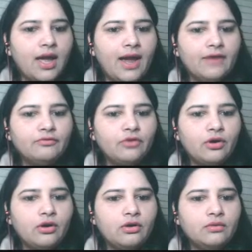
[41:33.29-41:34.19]
And
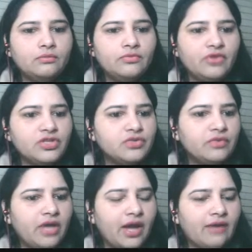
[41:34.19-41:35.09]
for rich,
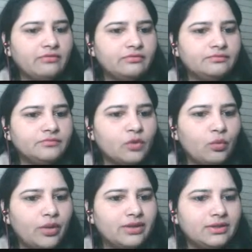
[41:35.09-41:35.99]
we have
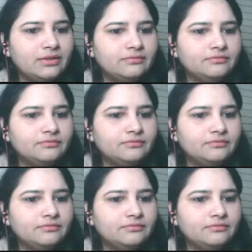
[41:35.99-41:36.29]
wealthy.